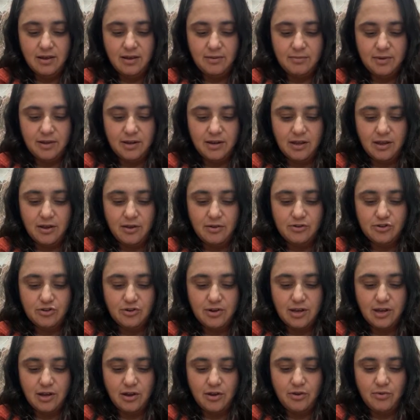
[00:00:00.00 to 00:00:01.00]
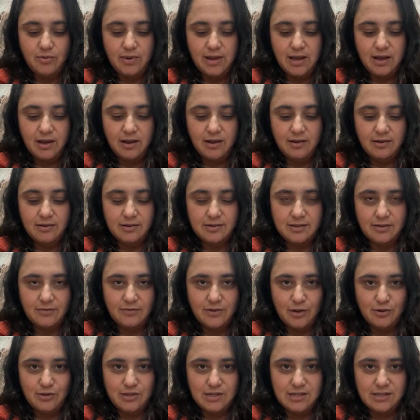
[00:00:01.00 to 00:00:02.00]
I'm going to try and go quicker.
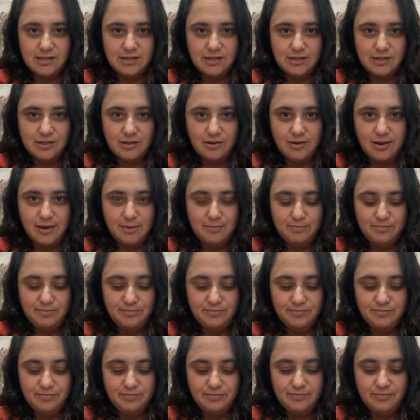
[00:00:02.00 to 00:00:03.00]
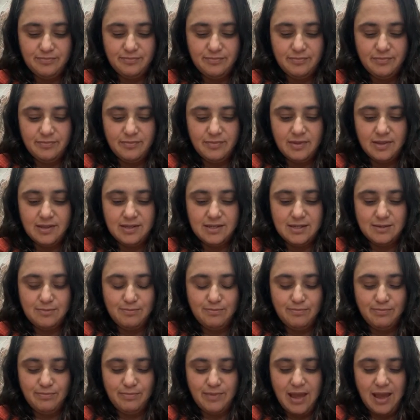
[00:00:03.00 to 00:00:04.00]
I notice the time. This is
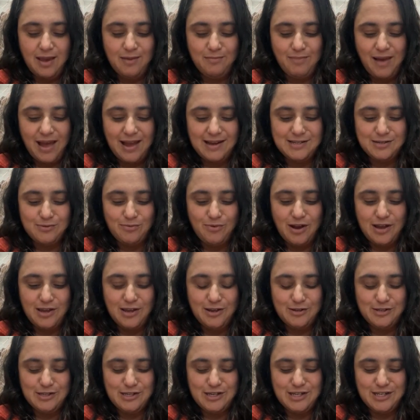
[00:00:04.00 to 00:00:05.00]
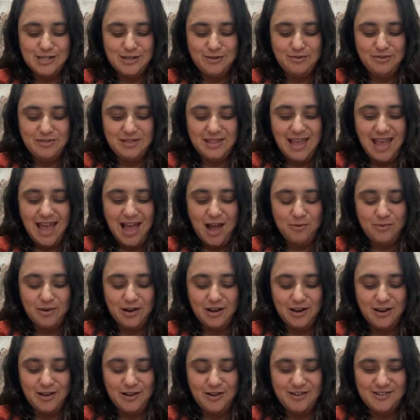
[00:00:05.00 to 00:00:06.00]
getting back to what I used to do in the hour
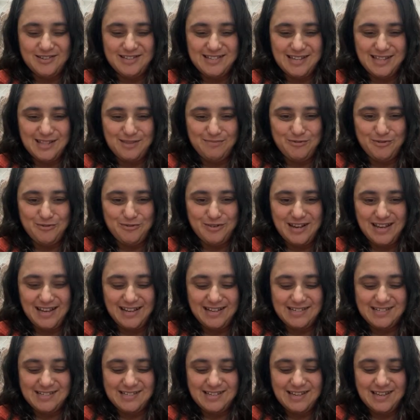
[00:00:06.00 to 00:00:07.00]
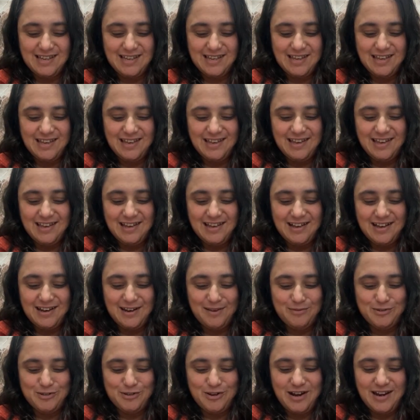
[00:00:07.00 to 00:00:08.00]
class in the mornings, and
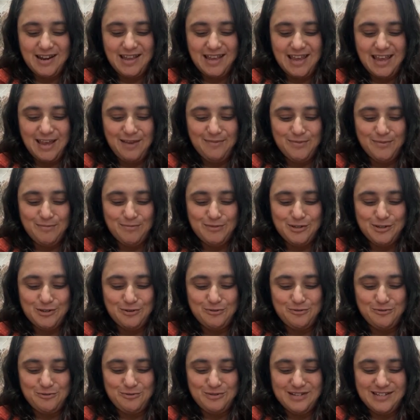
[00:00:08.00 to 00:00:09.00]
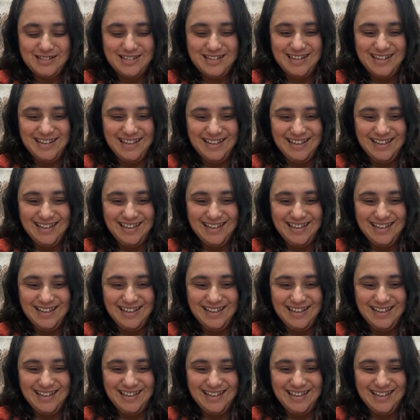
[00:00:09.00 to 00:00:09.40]
I'm trying to keep them short.